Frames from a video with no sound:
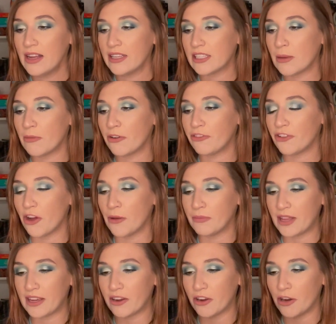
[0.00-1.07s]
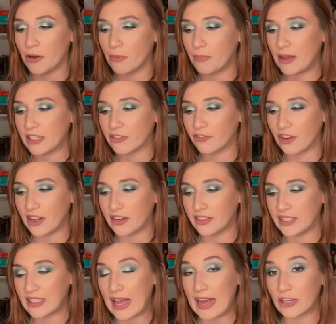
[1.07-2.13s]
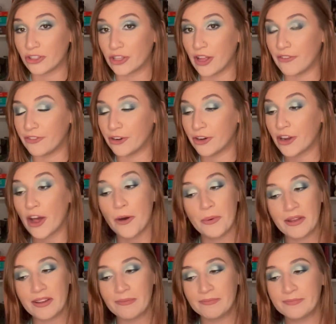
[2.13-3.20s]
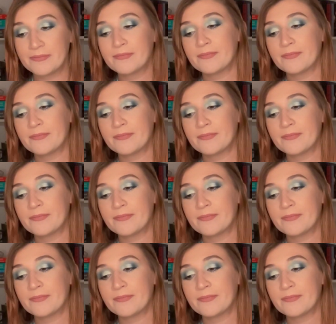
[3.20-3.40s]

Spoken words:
Some are from like her best friend slash lover, Cohen.